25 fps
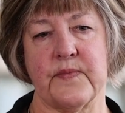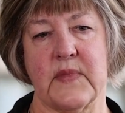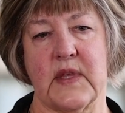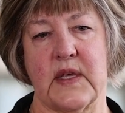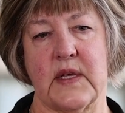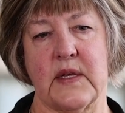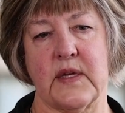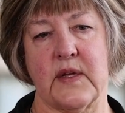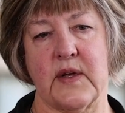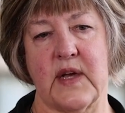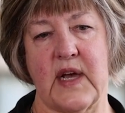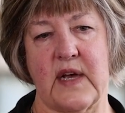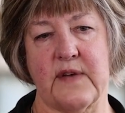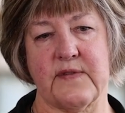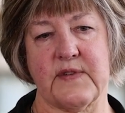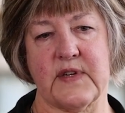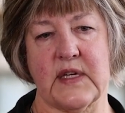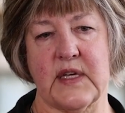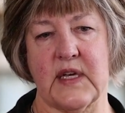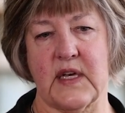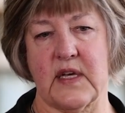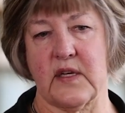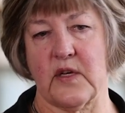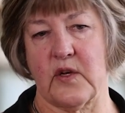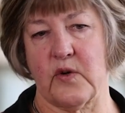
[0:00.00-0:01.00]
And you have to
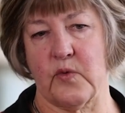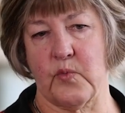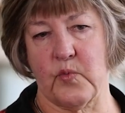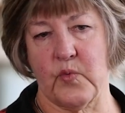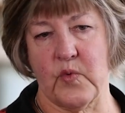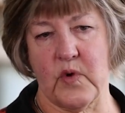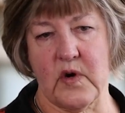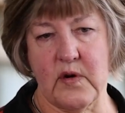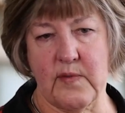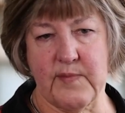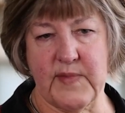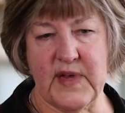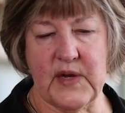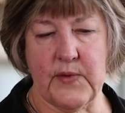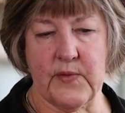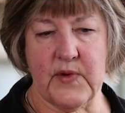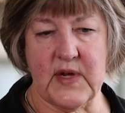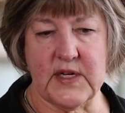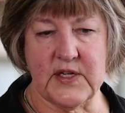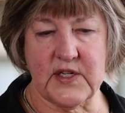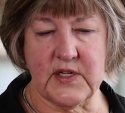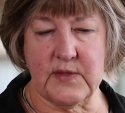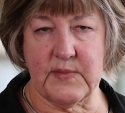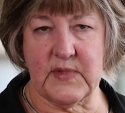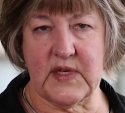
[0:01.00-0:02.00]
get your worming
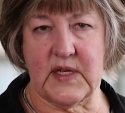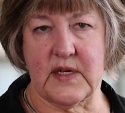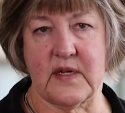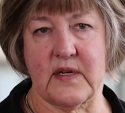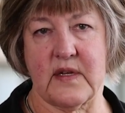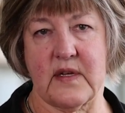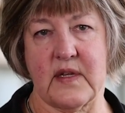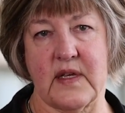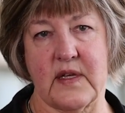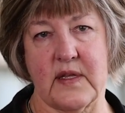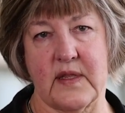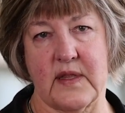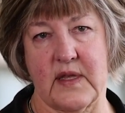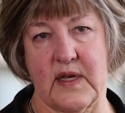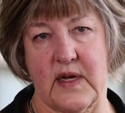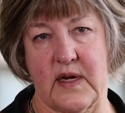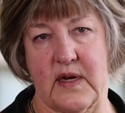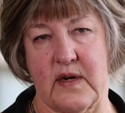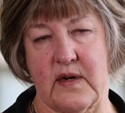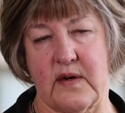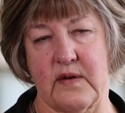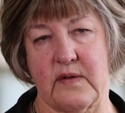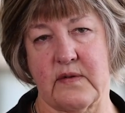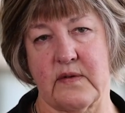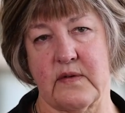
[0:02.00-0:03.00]
regimen in
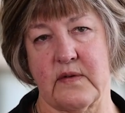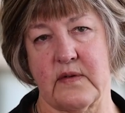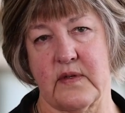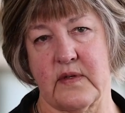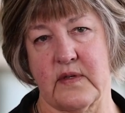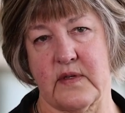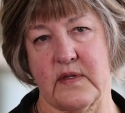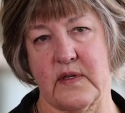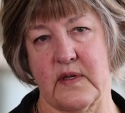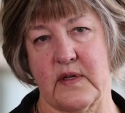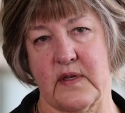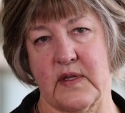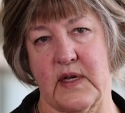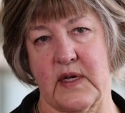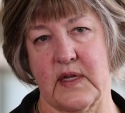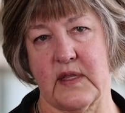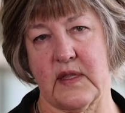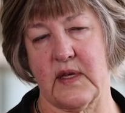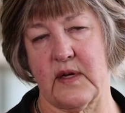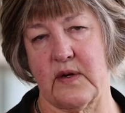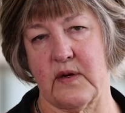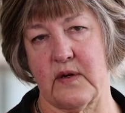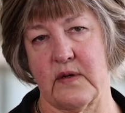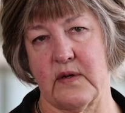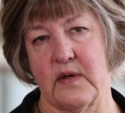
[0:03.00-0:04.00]
there so that
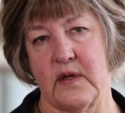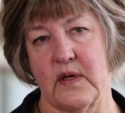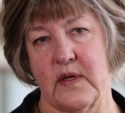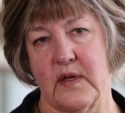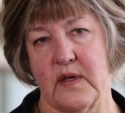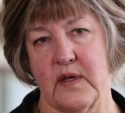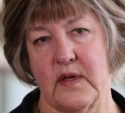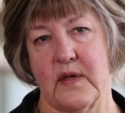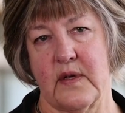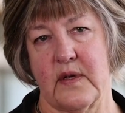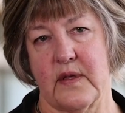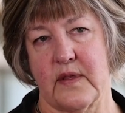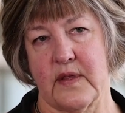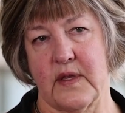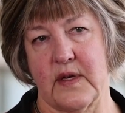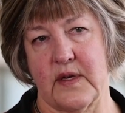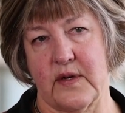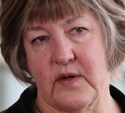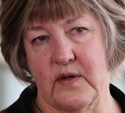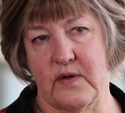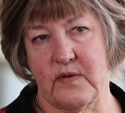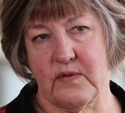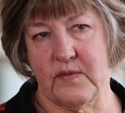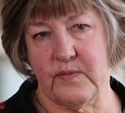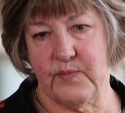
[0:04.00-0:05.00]
they
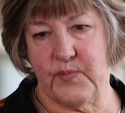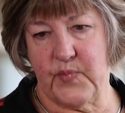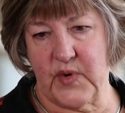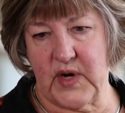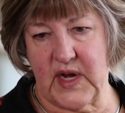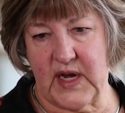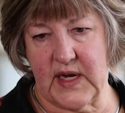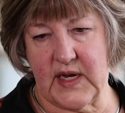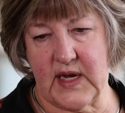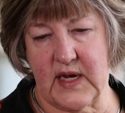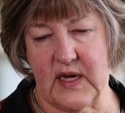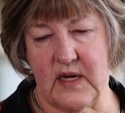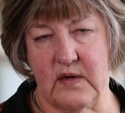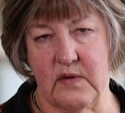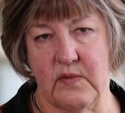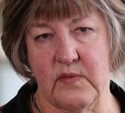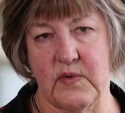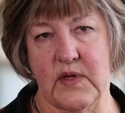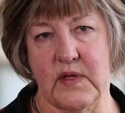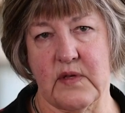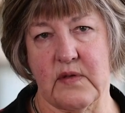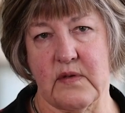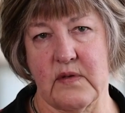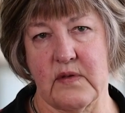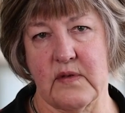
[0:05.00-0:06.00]
don't break out
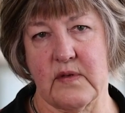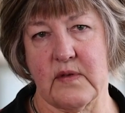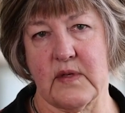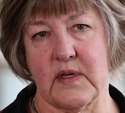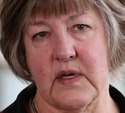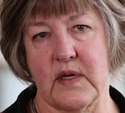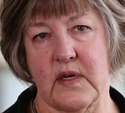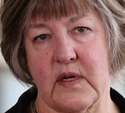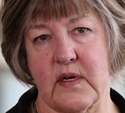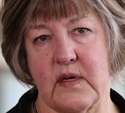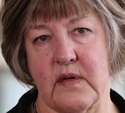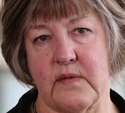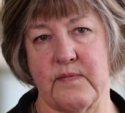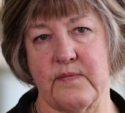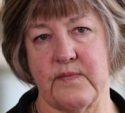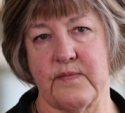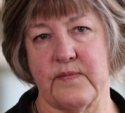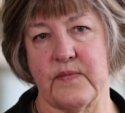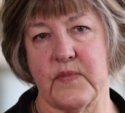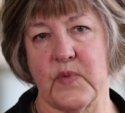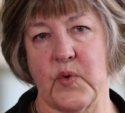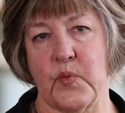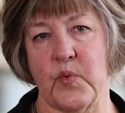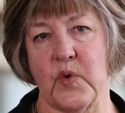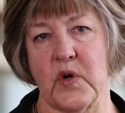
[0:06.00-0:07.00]
with
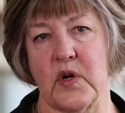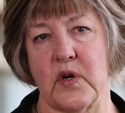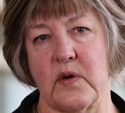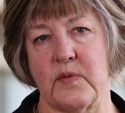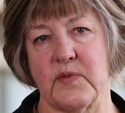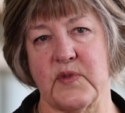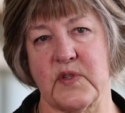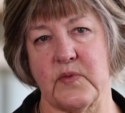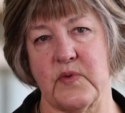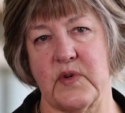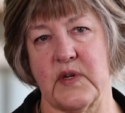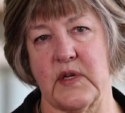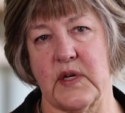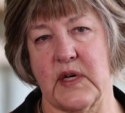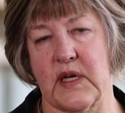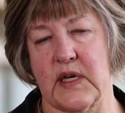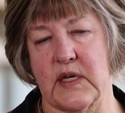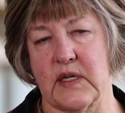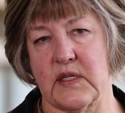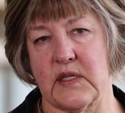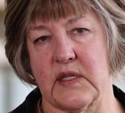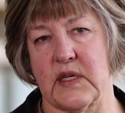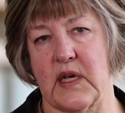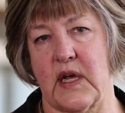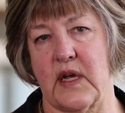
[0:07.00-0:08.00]
worms where you
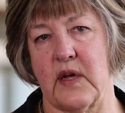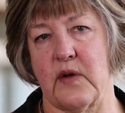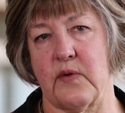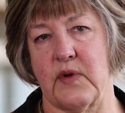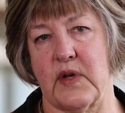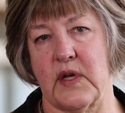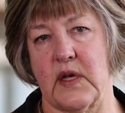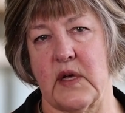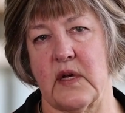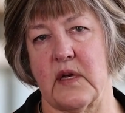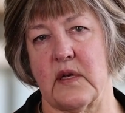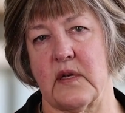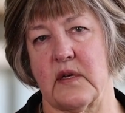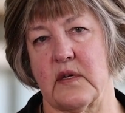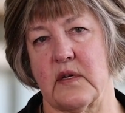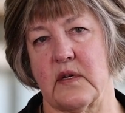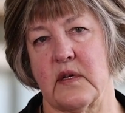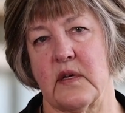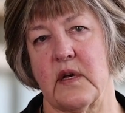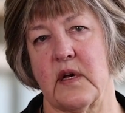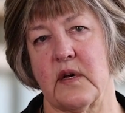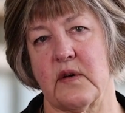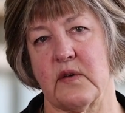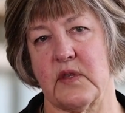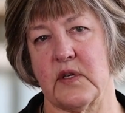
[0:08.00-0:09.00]
get diarrhea and
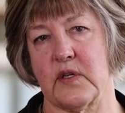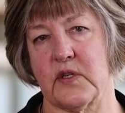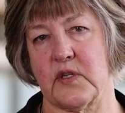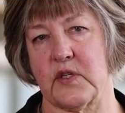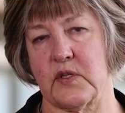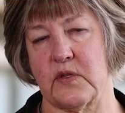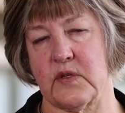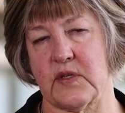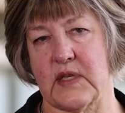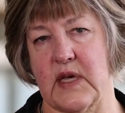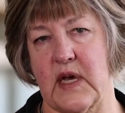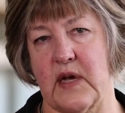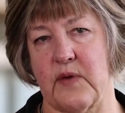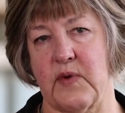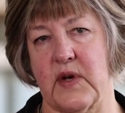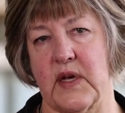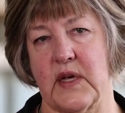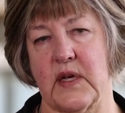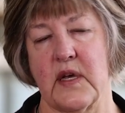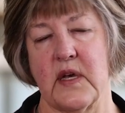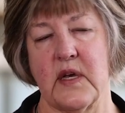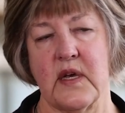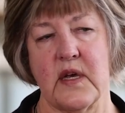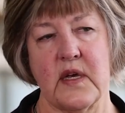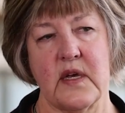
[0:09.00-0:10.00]
health issues that
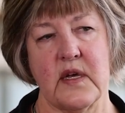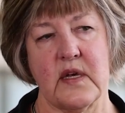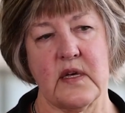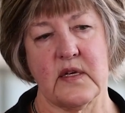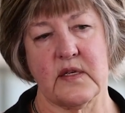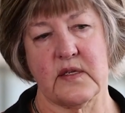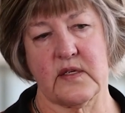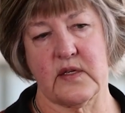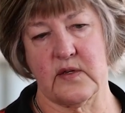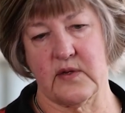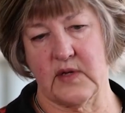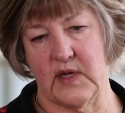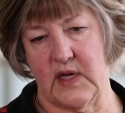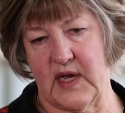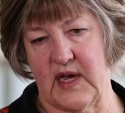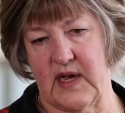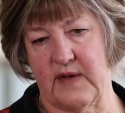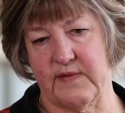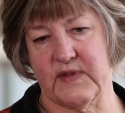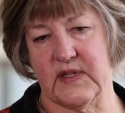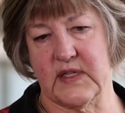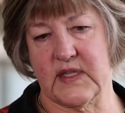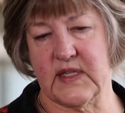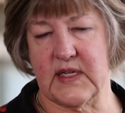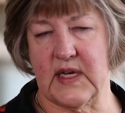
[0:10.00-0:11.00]
way. So you
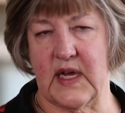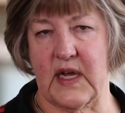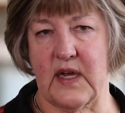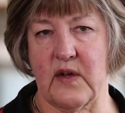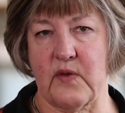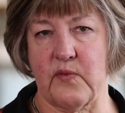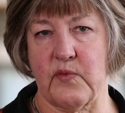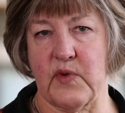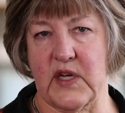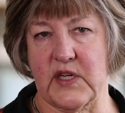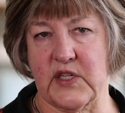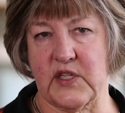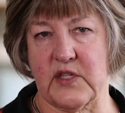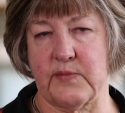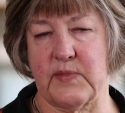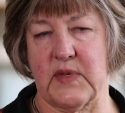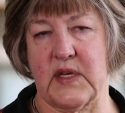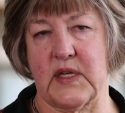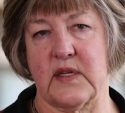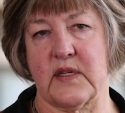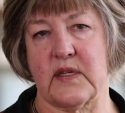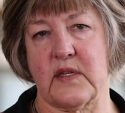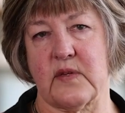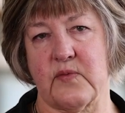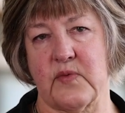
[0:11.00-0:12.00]
have to stay on a
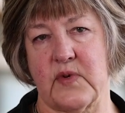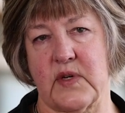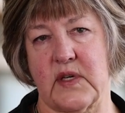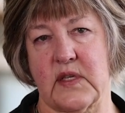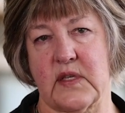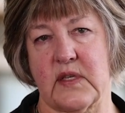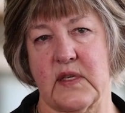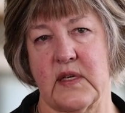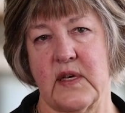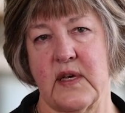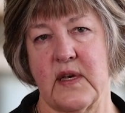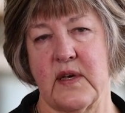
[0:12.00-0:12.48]
regimen with